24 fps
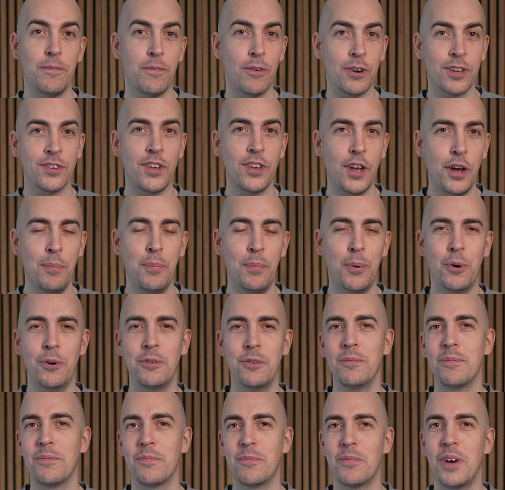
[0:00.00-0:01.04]
For
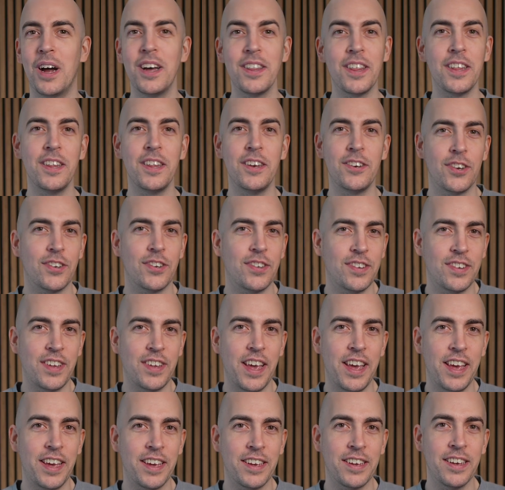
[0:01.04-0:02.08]
example, rather than just
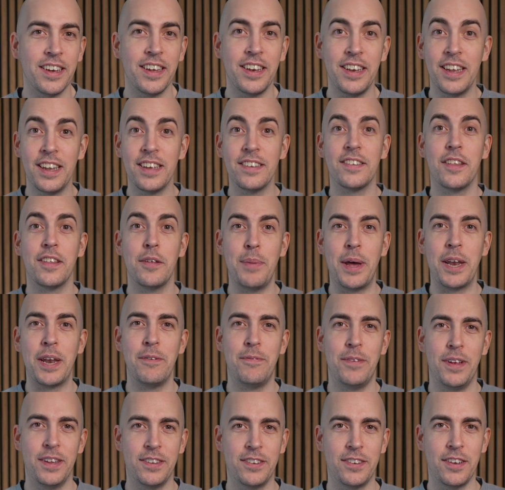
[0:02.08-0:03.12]
saying, list the
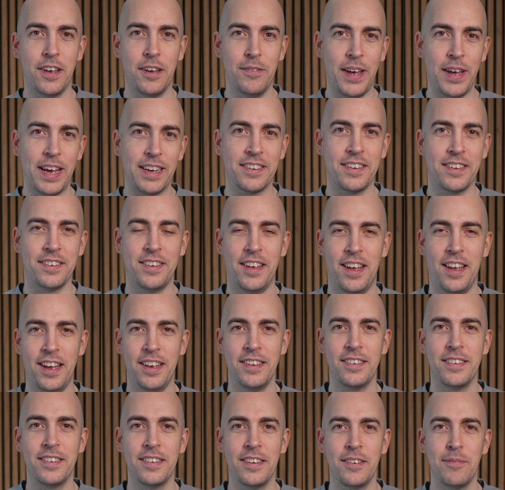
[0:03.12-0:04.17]
benefits of
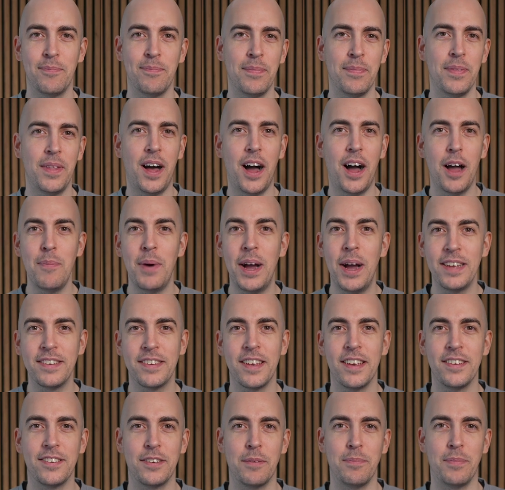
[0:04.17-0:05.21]
exercise, I might
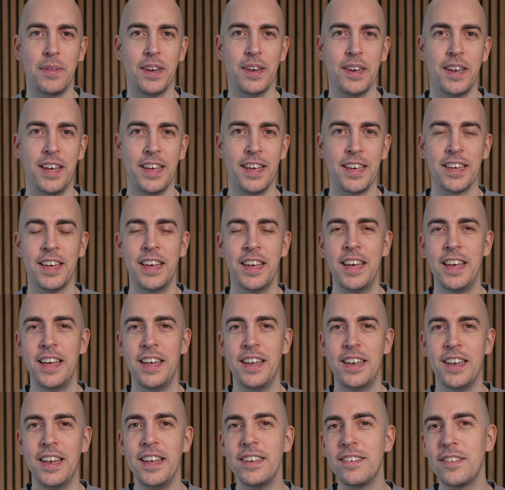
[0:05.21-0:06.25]
say something like,
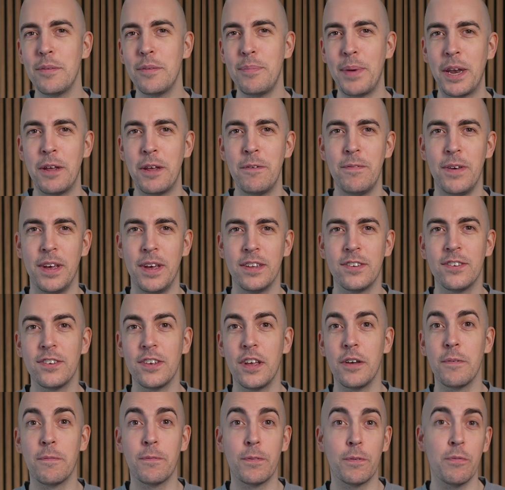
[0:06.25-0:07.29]
list the benefits
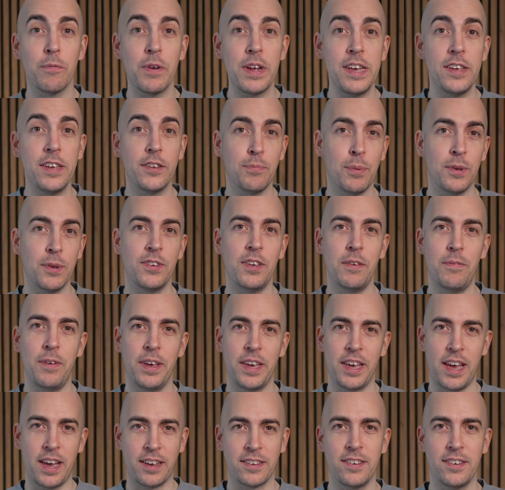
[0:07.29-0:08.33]
of 3
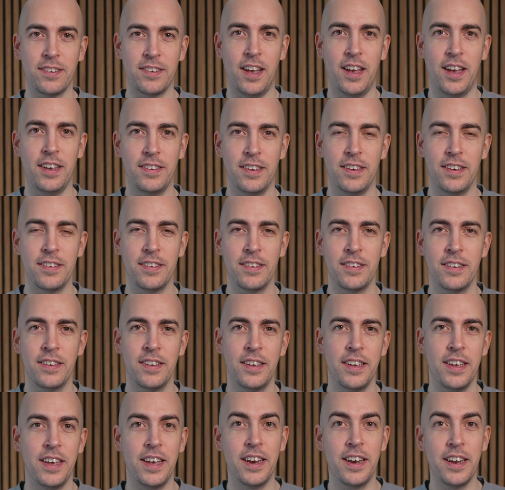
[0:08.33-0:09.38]
specific exercises
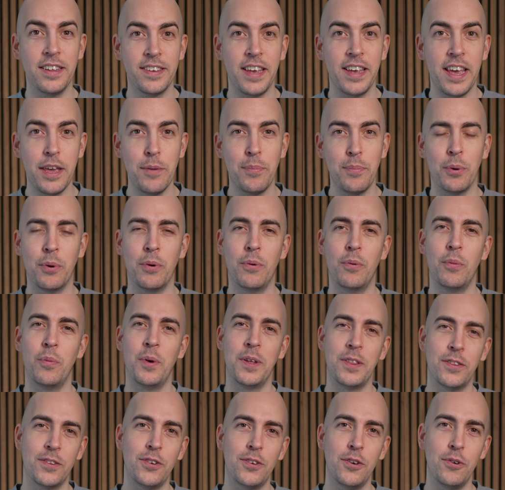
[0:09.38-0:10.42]
in a table
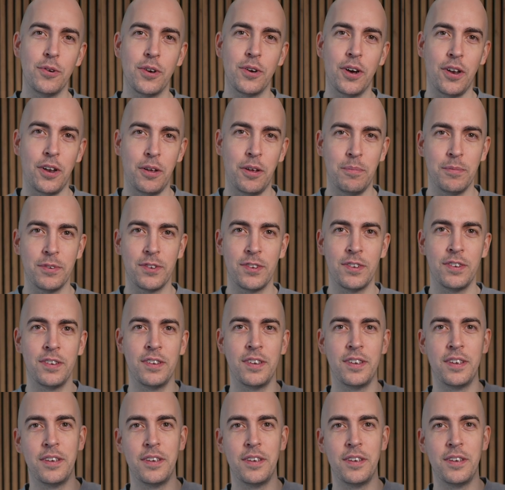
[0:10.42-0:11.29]
with 2 columns,